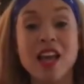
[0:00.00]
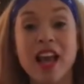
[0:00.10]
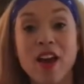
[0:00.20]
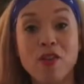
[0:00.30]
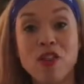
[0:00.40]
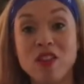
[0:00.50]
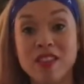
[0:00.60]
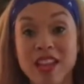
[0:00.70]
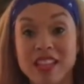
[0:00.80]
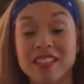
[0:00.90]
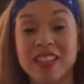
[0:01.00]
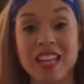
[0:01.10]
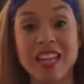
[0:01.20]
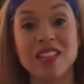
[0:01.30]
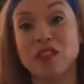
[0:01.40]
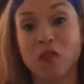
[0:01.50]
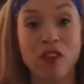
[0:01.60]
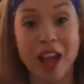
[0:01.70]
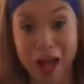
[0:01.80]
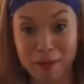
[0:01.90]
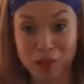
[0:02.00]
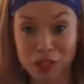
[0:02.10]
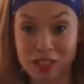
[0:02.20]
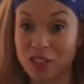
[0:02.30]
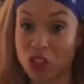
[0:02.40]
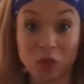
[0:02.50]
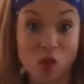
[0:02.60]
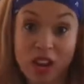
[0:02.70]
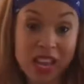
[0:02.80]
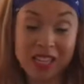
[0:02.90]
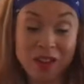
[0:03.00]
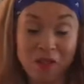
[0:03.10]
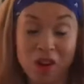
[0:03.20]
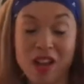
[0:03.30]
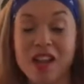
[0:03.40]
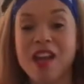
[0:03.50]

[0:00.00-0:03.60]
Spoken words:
healthier things to eat, different options, and just want to eat different.